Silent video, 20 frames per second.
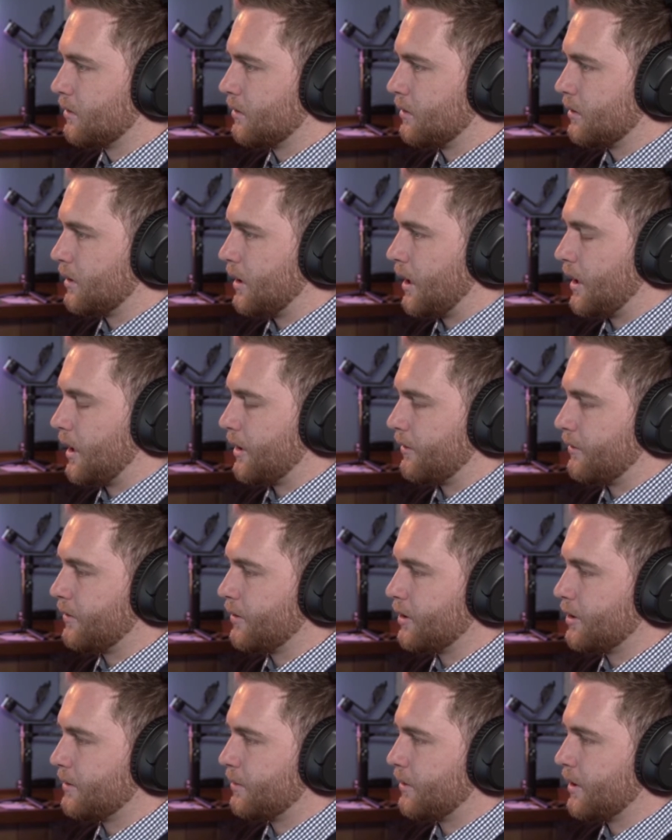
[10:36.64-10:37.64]
Now that
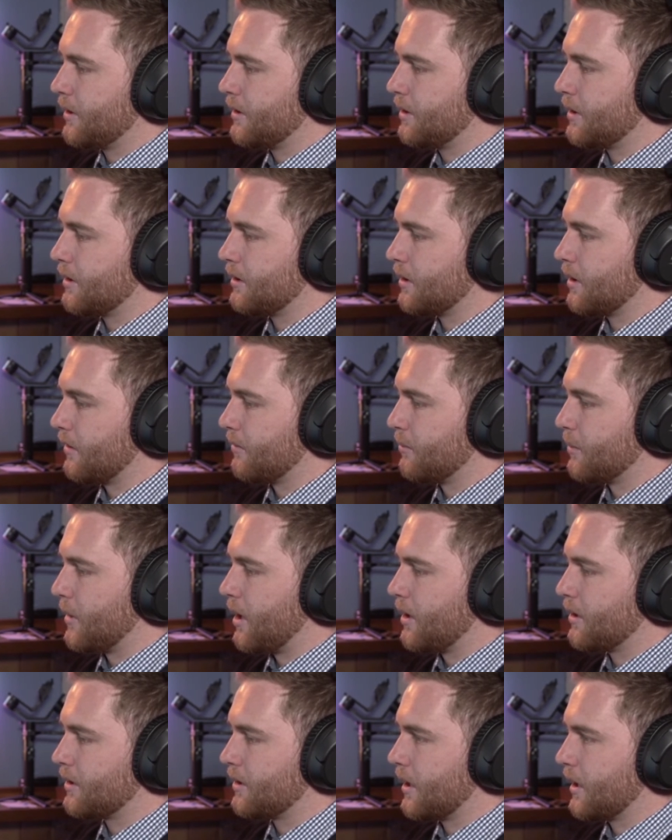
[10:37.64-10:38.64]
first process of
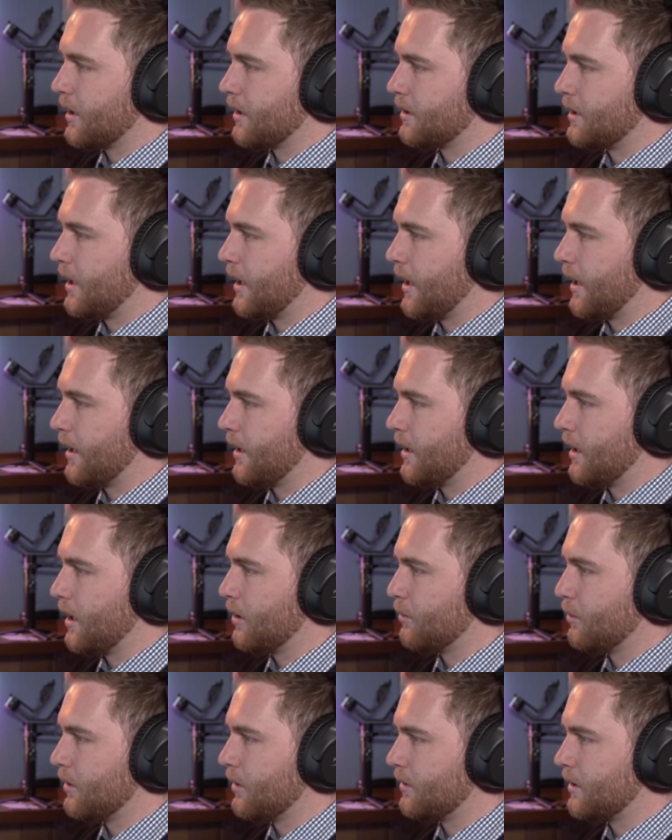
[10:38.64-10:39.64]
masking and taking it out
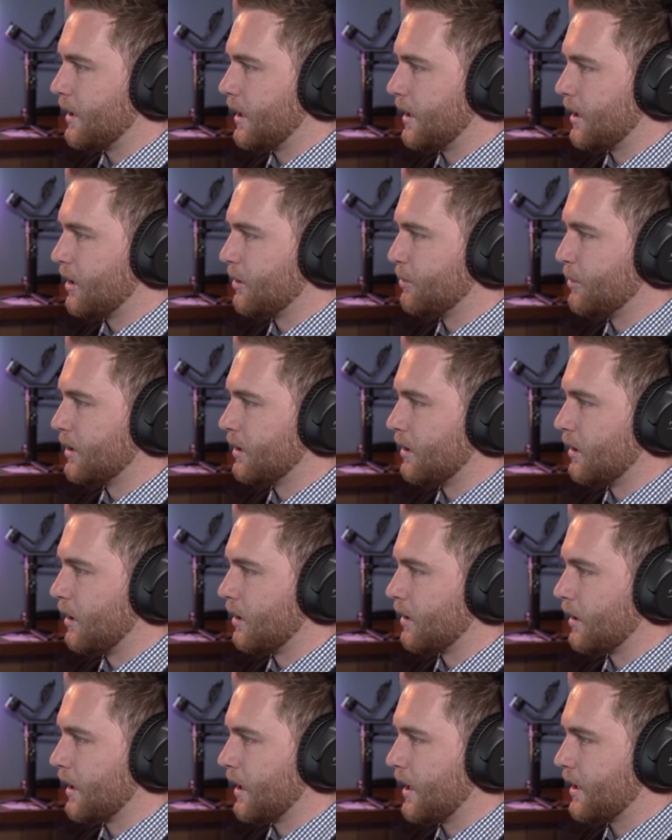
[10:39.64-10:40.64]
would have taken a bit
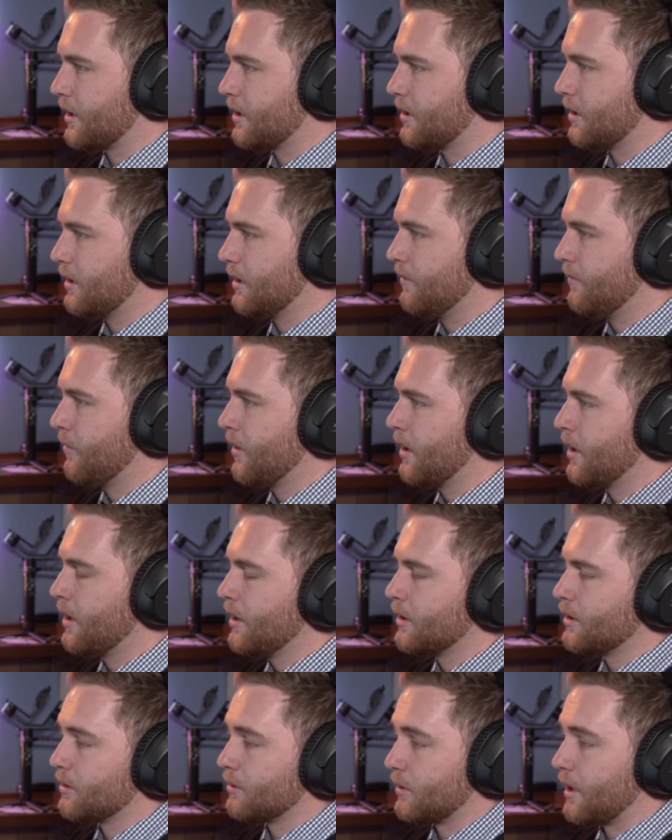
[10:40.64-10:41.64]
longer actually.
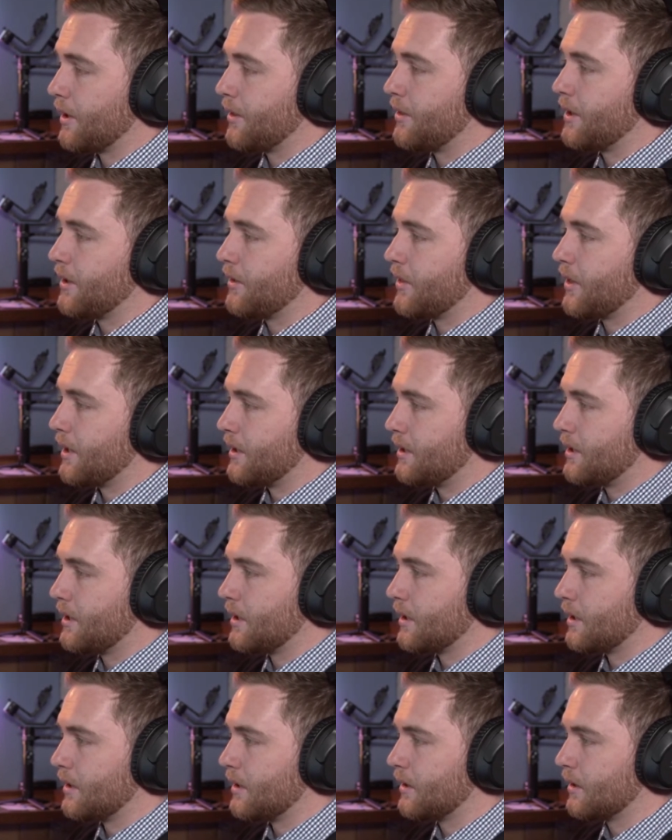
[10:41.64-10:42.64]
But what I think they
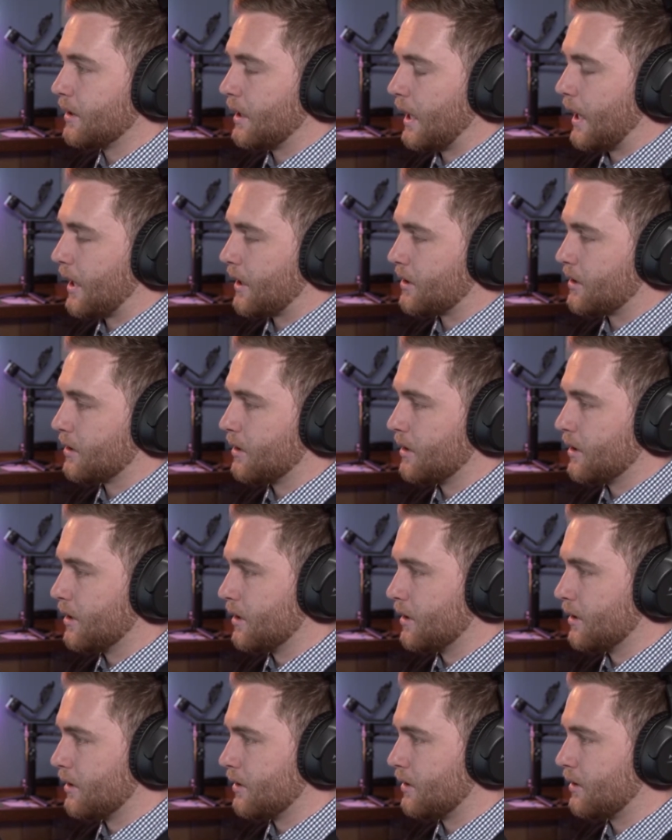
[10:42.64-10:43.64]
did
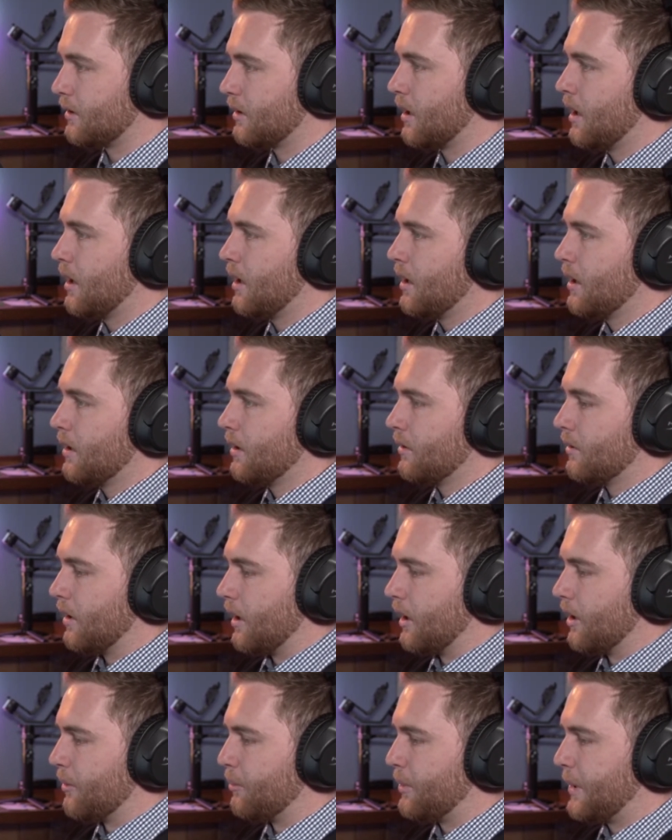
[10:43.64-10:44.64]
actually is
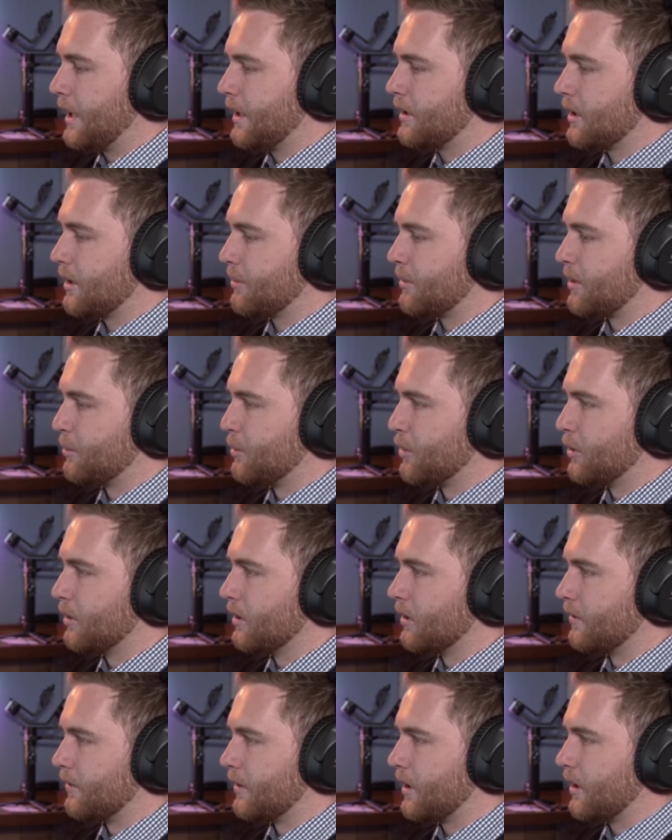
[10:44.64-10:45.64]
picked up the ball
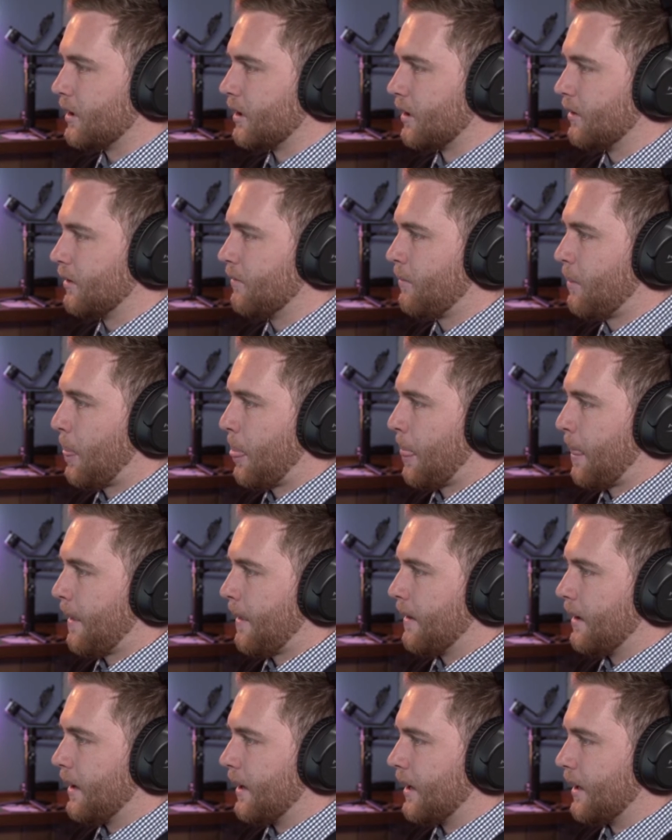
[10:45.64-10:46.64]
of yarn,
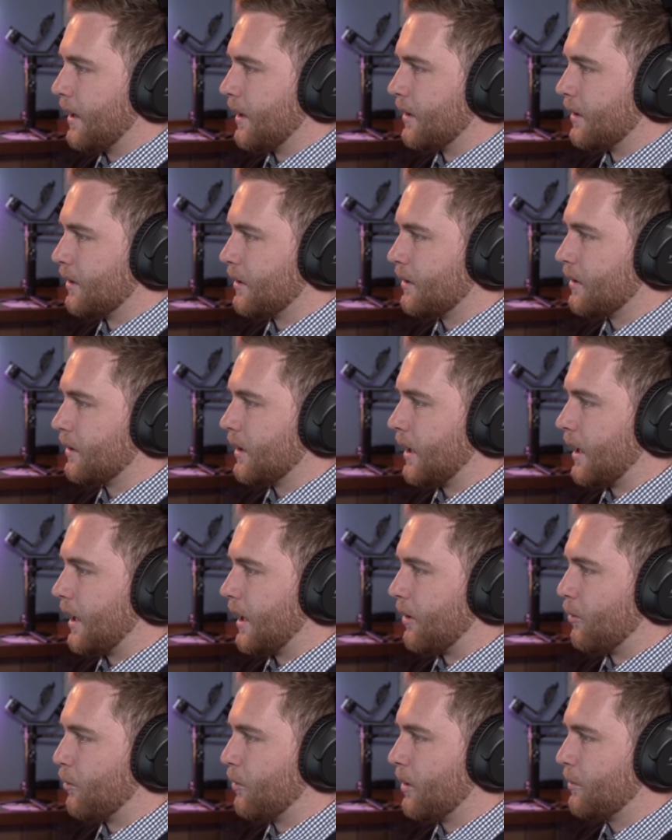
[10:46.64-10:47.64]
and
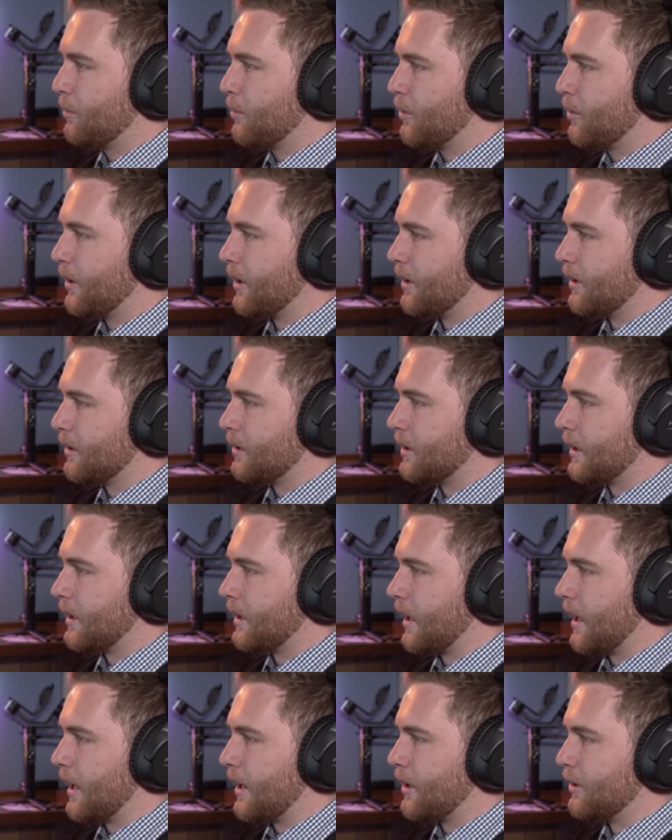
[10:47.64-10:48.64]
at one point the
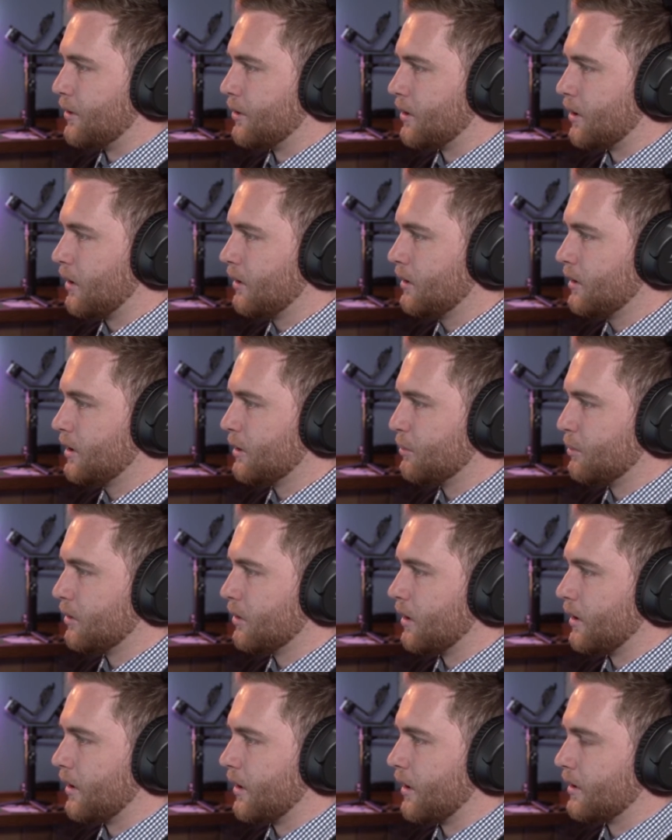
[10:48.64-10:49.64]
guy who's holding the
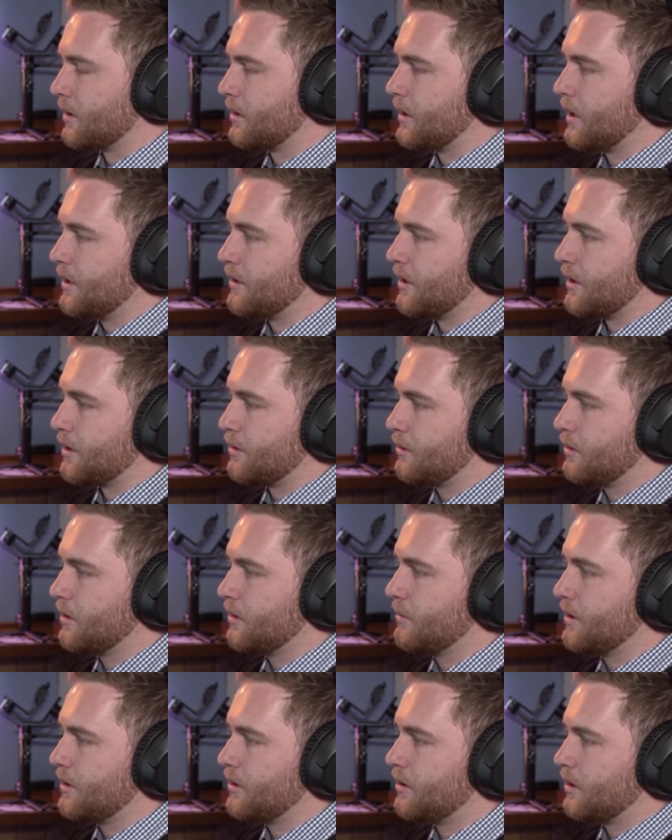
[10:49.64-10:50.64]
ball of yarn stays
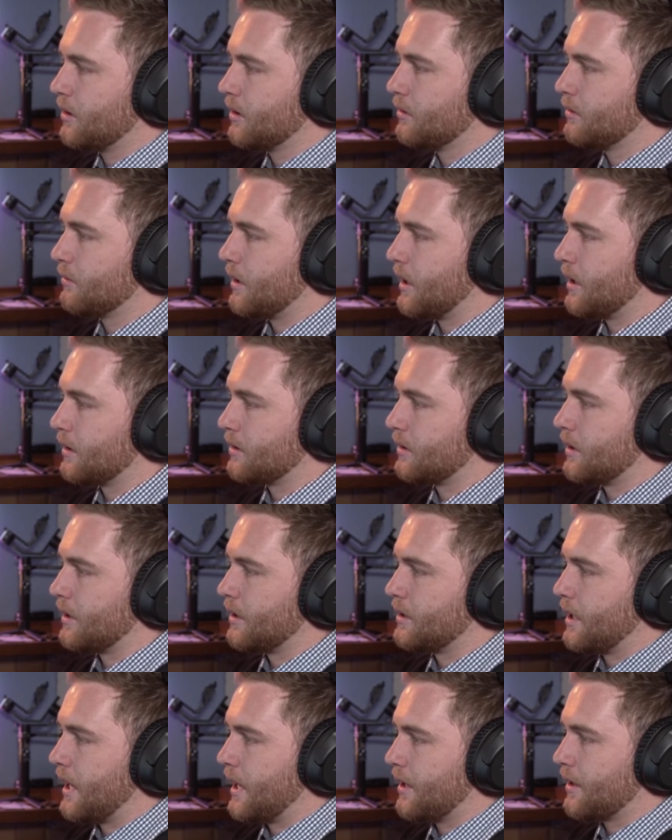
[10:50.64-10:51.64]
extremely still whilst they
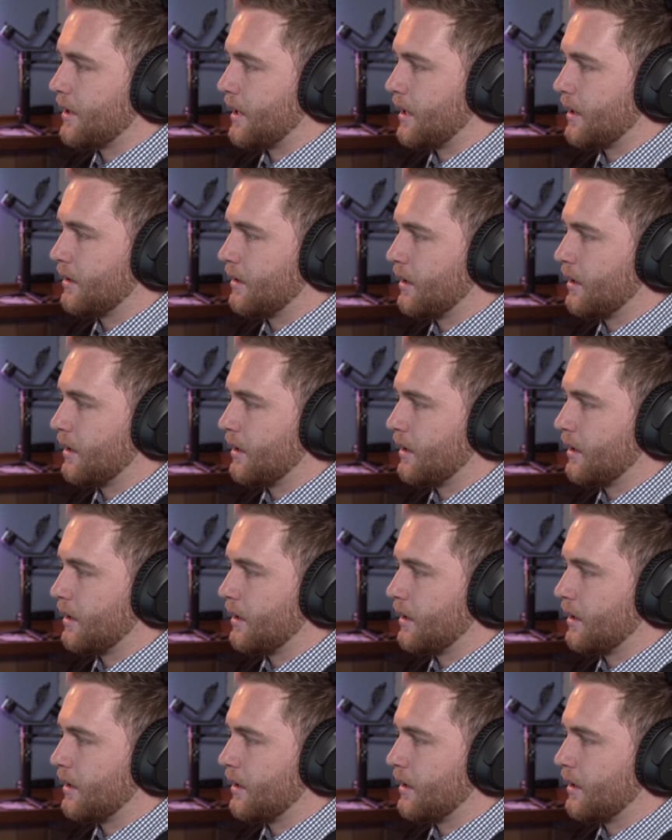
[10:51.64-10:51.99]
take that